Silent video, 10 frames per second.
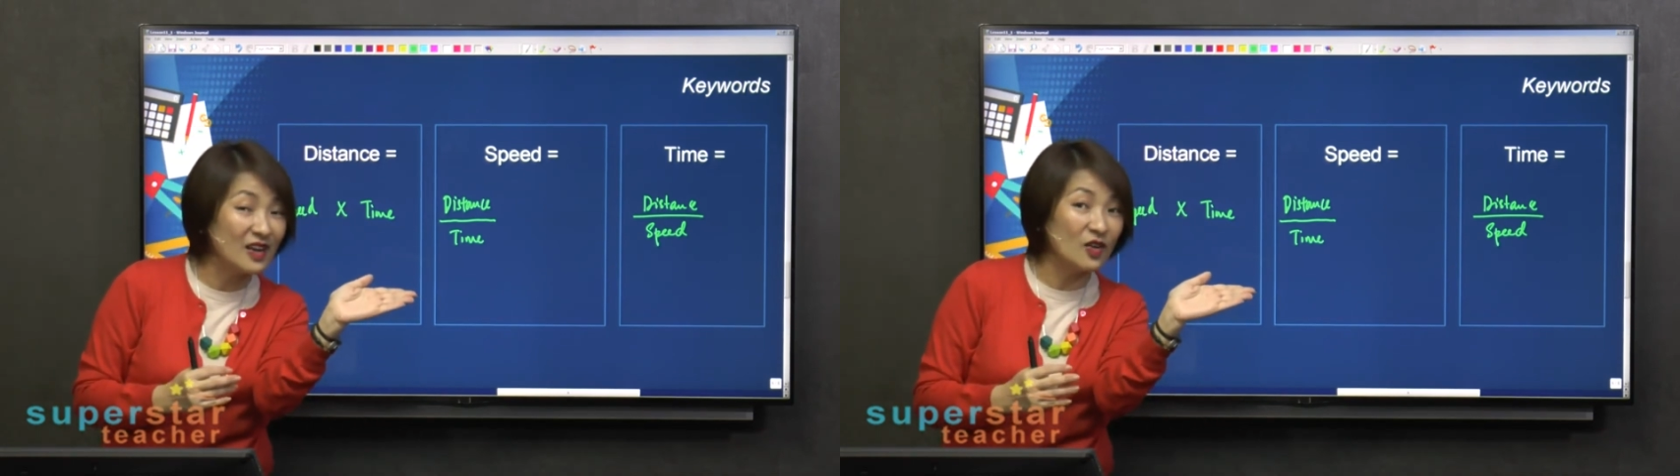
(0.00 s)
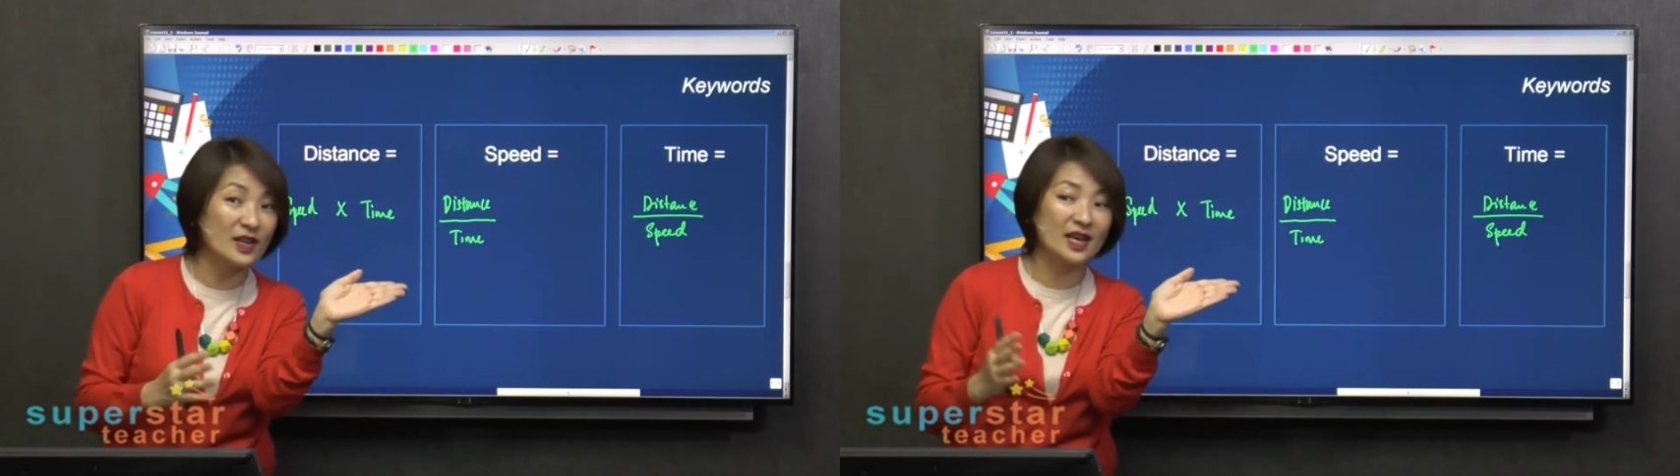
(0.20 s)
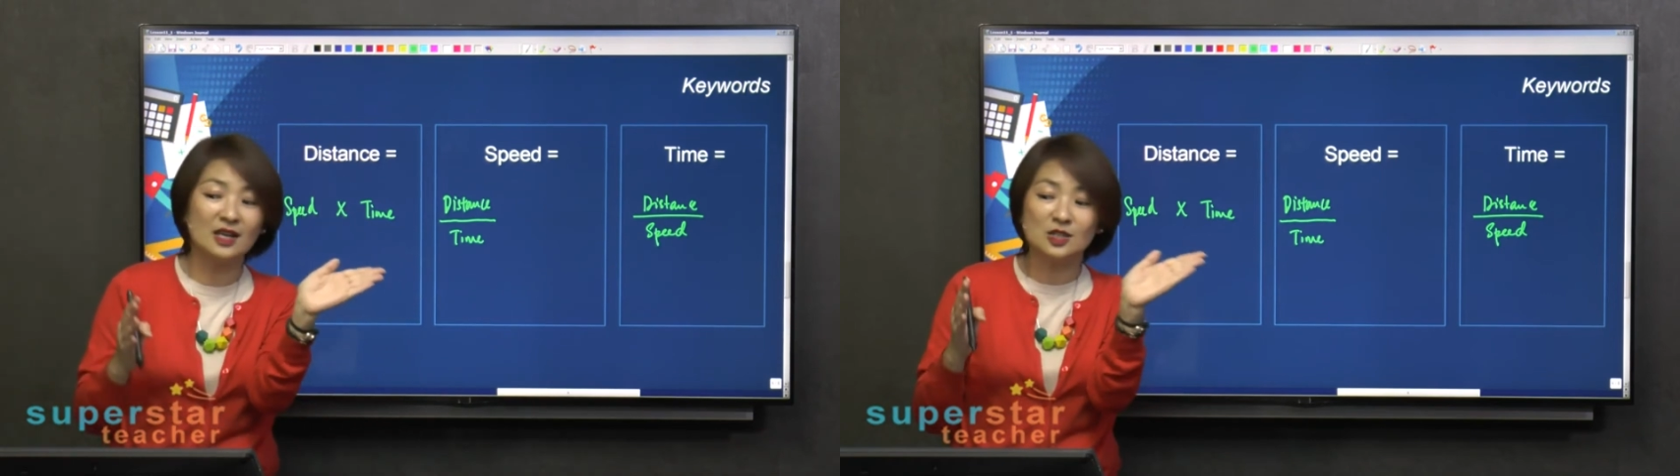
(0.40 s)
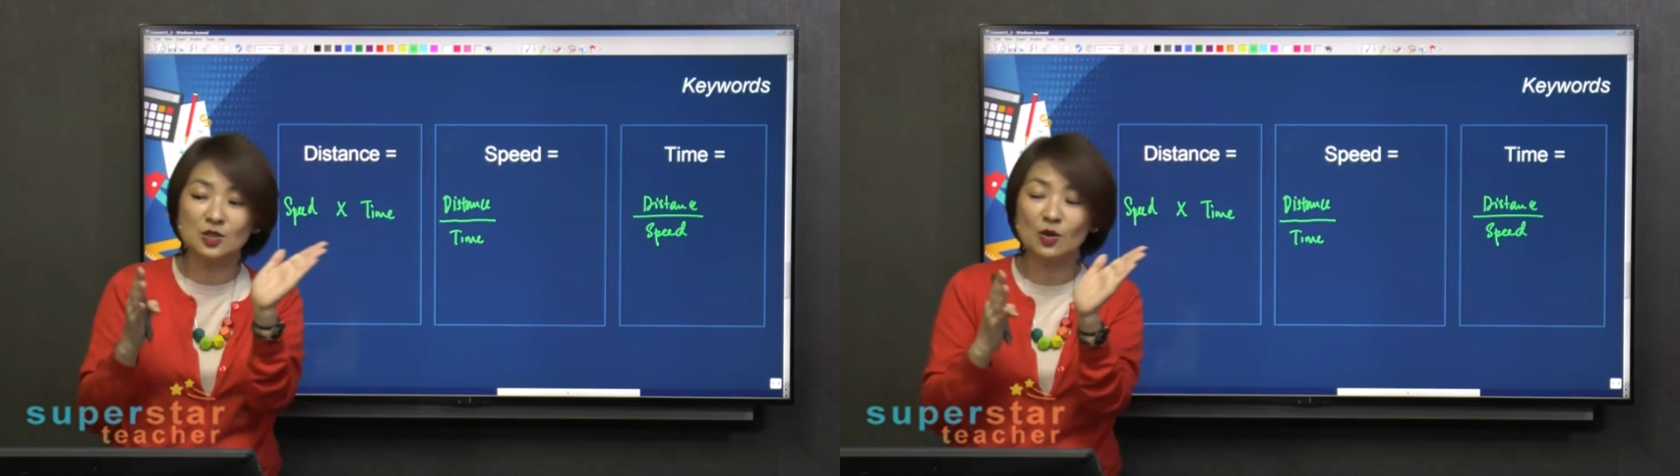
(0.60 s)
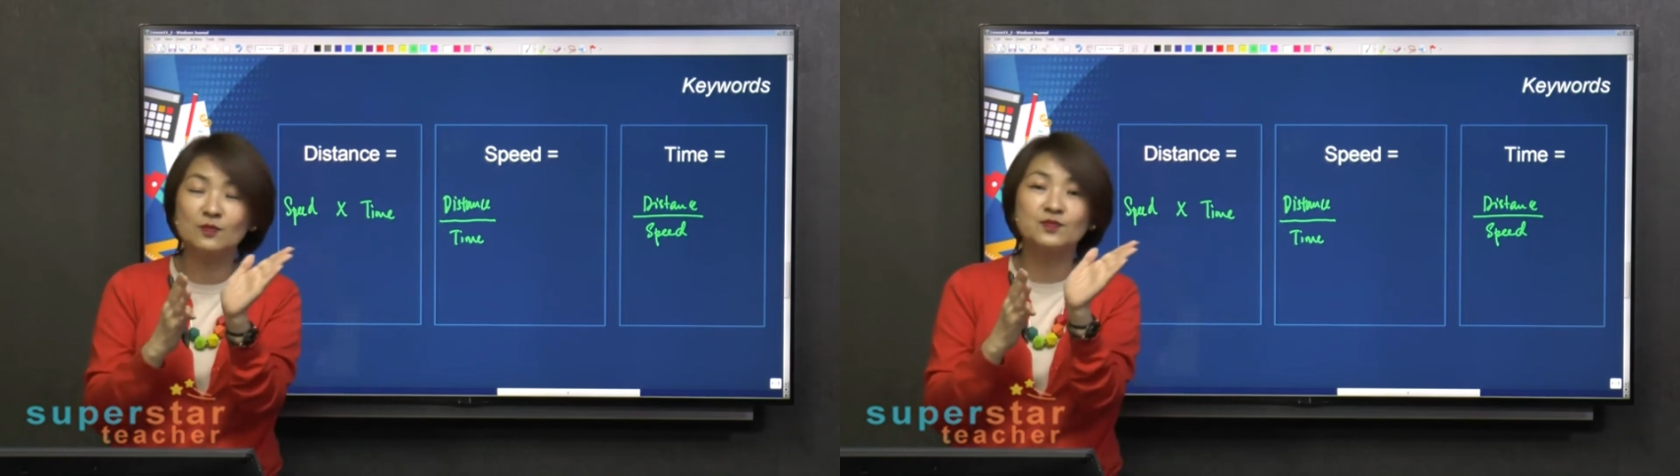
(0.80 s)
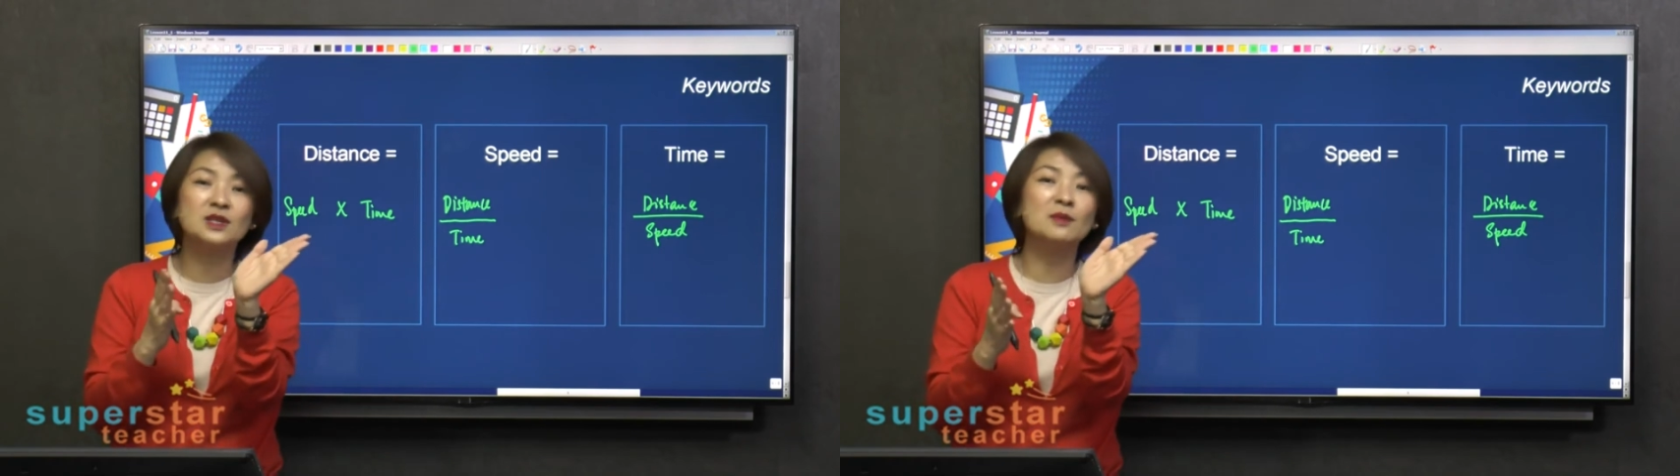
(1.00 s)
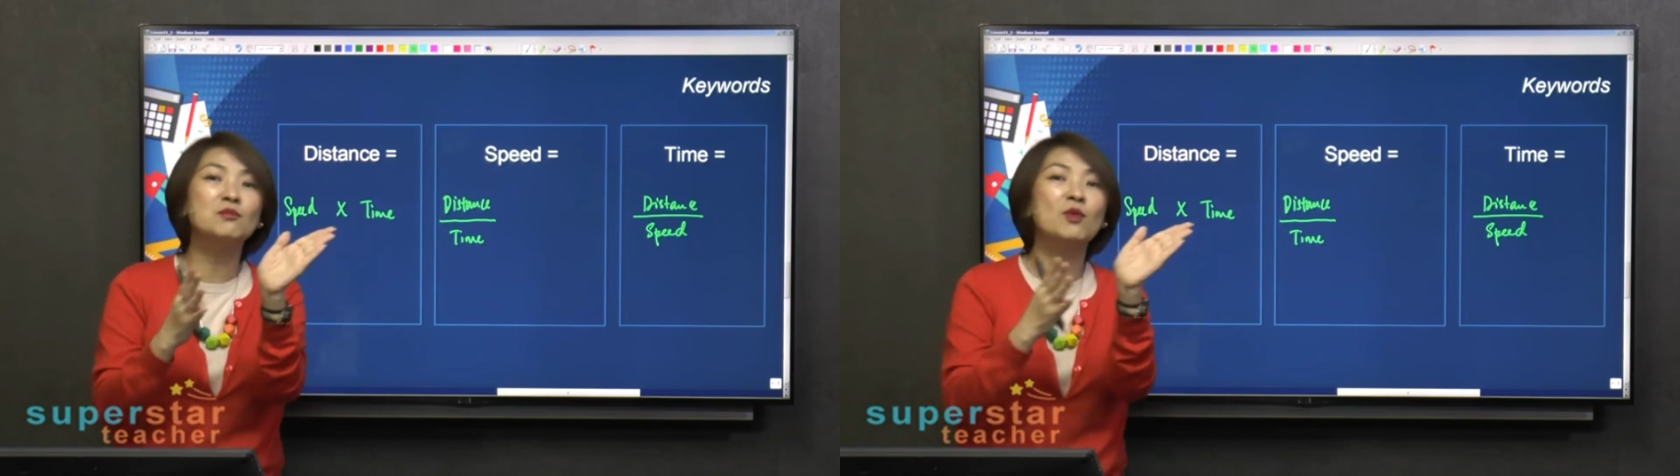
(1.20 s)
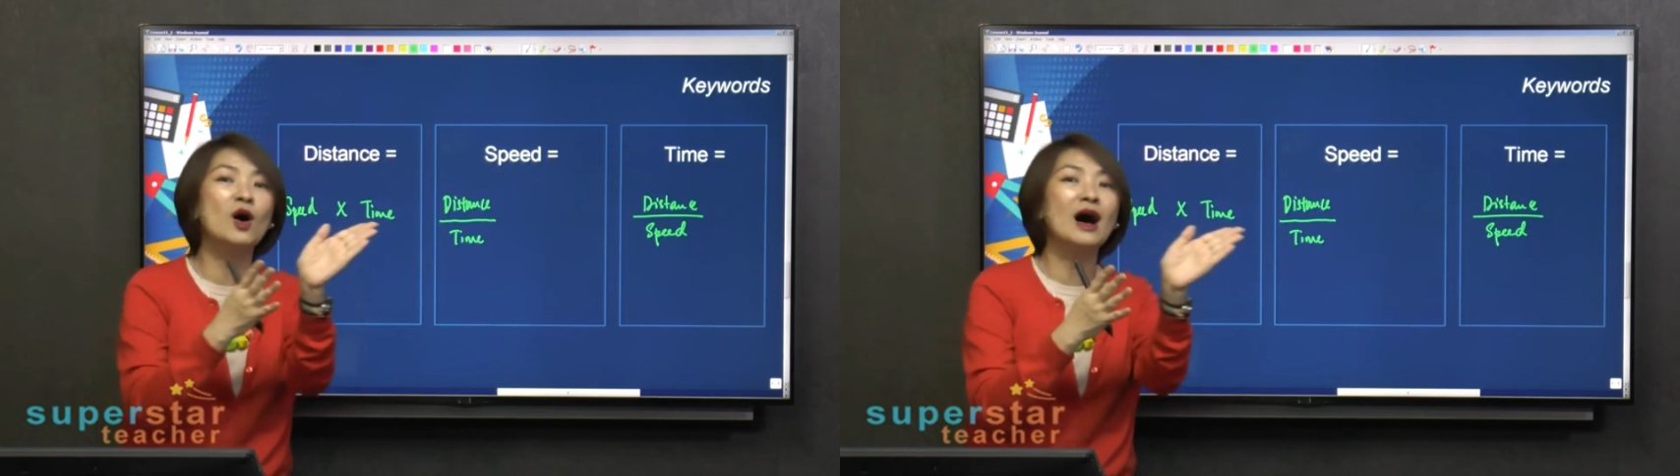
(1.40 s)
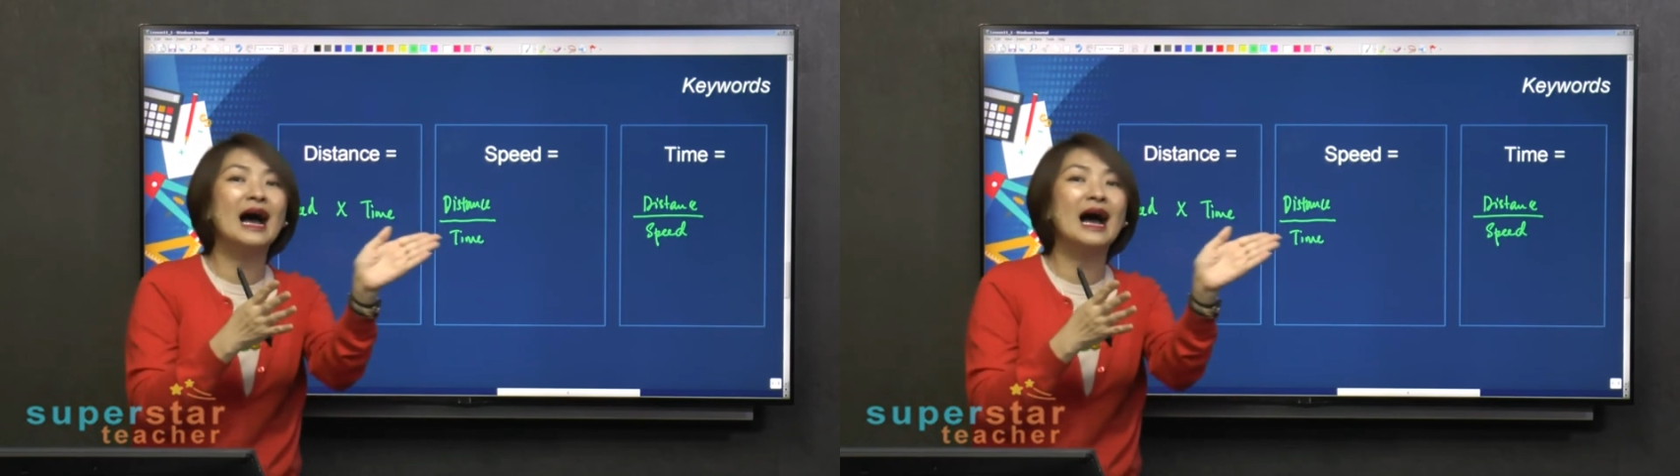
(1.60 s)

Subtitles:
Okay, so the more